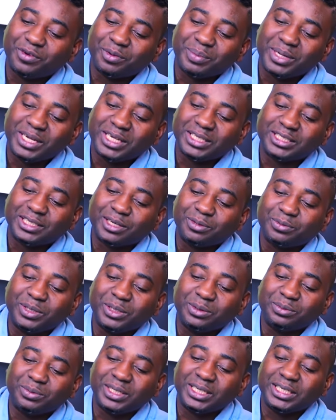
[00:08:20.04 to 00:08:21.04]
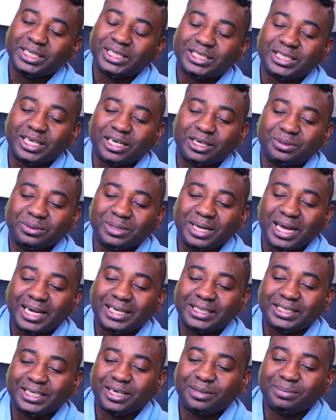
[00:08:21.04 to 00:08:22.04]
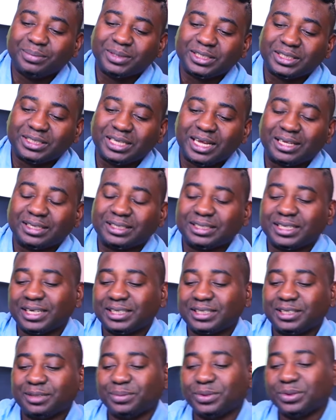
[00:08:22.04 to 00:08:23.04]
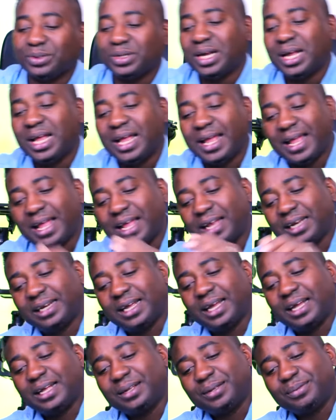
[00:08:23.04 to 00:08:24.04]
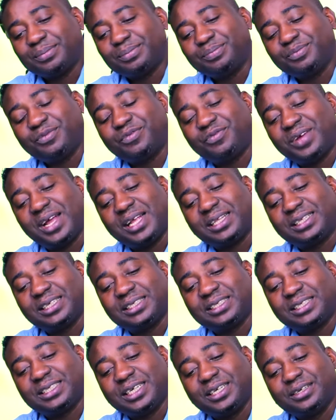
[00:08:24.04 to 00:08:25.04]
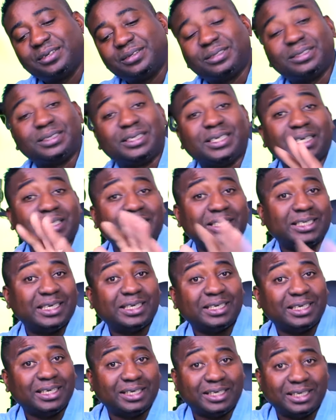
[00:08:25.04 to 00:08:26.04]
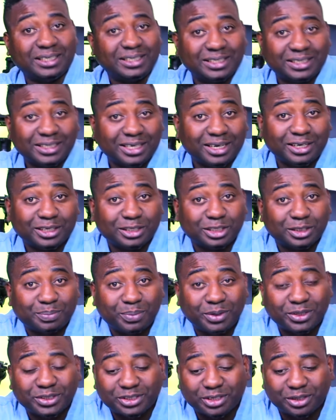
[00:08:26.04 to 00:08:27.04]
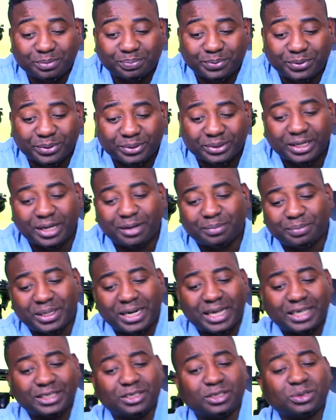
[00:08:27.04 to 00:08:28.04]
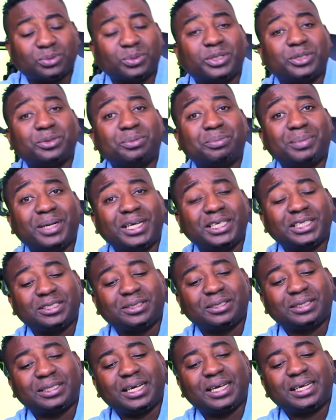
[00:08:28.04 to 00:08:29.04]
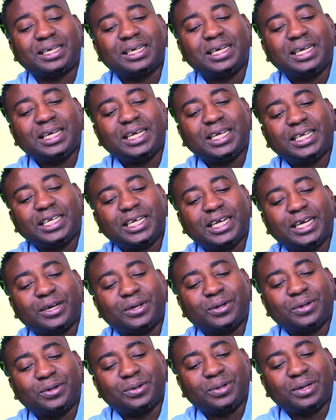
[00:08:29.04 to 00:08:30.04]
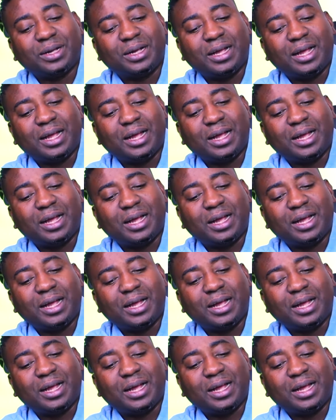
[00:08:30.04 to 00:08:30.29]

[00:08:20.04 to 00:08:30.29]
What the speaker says: for me, it's a win-win. It's a good item, it's accessible. And Fantaseal, this is not a sponsored program, but I just want to mention that, you know,